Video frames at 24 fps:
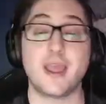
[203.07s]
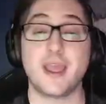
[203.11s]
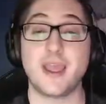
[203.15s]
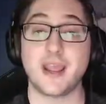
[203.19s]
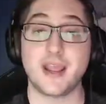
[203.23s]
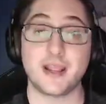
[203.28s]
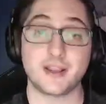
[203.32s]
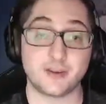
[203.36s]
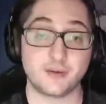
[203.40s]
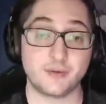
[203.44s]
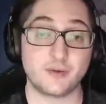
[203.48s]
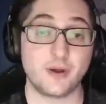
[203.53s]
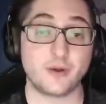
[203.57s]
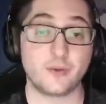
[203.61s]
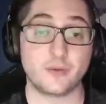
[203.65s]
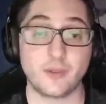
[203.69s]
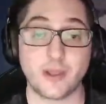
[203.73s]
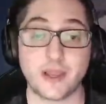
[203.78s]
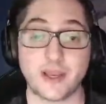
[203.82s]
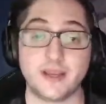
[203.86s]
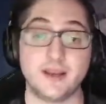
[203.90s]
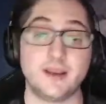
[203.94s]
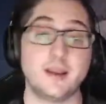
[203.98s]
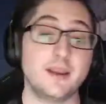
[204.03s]
and you go
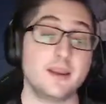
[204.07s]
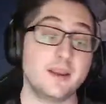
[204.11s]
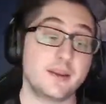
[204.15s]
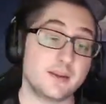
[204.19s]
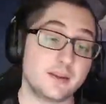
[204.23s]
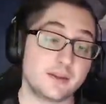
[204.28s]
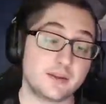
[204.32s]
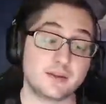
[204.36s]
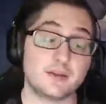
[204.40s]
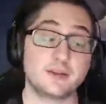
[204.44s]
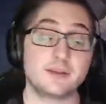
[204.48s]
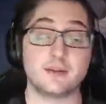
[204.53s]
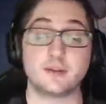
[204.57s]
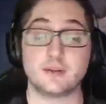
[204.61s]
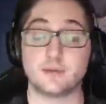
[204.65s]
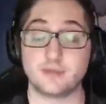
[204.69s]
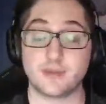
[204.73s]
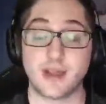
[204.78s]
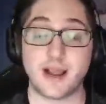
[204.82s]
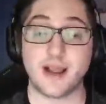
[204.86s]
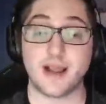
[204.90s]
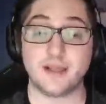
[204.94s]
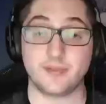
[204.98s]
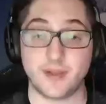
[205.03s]
late. You
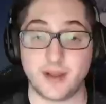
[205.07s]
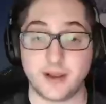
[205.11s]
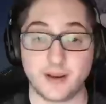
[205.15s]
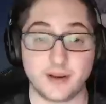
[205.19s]
die a lot.